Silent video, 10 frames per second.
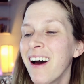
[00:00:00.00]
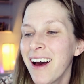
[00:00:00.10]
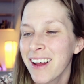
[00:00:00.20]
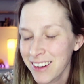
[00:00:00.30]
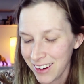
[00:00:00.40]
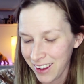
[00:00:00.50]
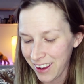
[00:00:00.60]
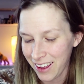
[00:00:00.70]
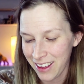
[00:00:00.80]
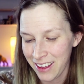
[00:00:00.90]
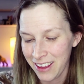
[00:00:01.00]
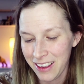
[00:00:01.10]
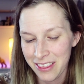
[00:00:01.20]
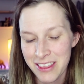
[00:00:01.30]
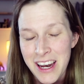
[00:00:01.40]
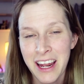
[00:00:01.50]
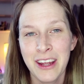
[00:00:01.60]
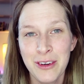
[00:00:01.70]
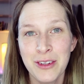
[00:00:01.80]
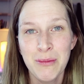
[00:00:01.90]
and that I
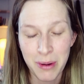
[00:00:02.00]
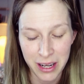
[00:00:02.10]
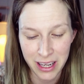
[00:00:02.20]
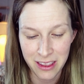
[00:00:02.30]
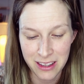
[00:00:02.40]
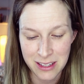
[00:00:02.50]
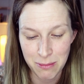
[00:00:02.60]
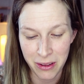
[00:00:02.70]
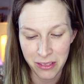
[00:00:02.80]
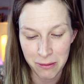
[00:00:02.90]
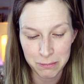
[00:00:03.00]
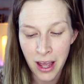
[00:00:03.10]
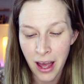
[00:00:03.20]
could buy it this month.